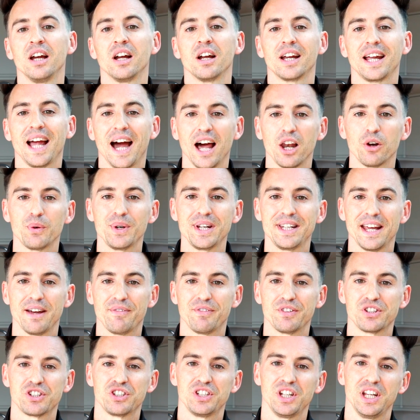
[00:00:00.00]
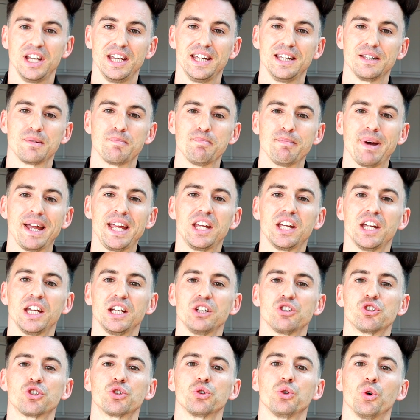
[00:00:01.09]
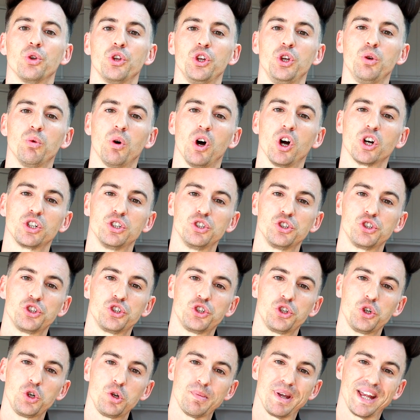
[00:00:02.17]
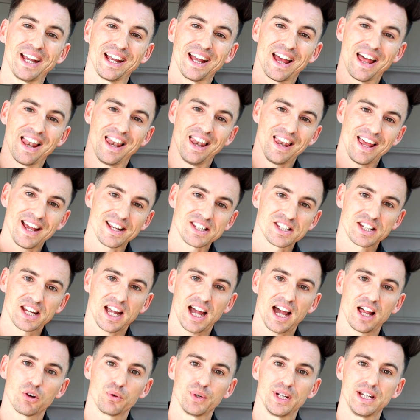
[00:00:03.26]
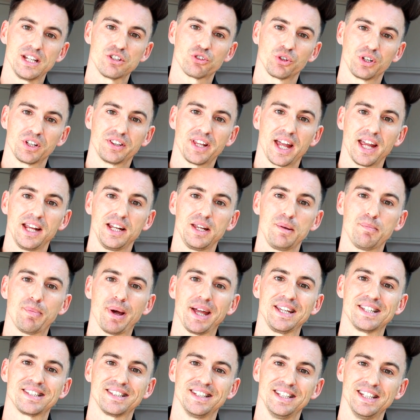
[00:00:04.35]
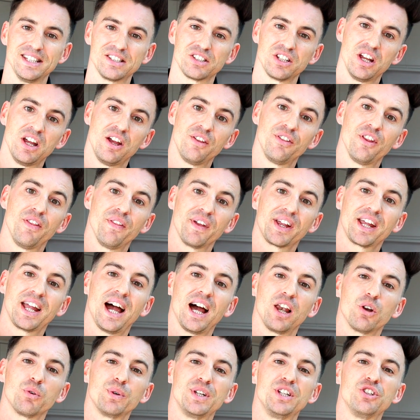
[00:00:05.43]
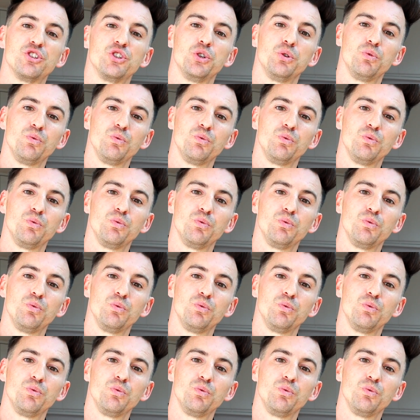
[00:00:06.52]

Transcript: calorie deficit is making sure that you are consuming less calories on a daily basis than the calories you